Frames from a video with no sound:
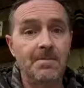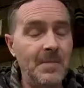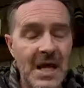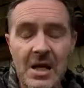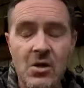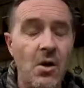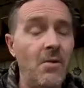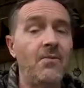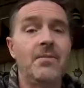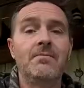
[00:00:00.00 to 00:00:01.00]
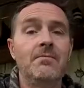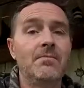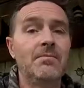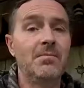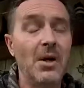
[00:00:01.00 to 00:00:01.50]
End of.
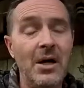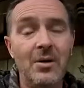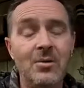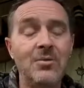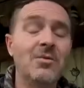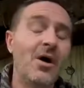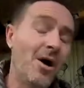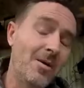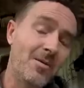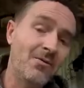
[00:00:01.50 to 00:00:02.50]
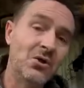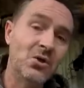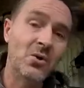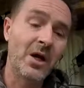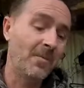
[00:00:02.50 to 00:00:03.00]
Bye all. Hope you've
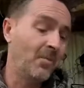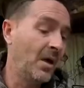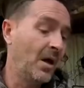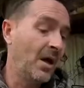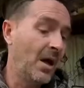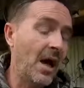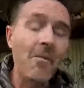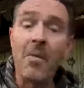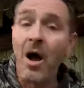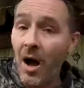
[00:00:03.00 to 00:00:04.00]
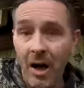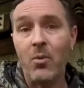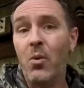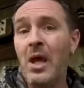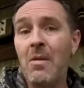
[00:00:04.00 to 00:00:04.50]
enjoyed it. I
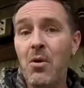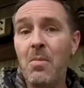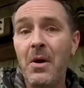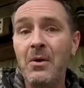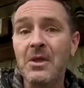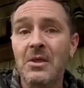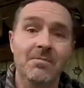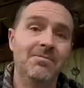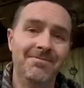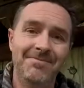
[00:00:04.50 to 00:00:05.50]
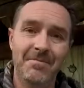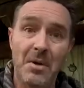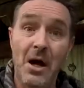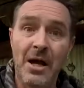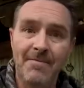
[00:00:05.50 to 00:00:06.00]
will keep you posted. Bye.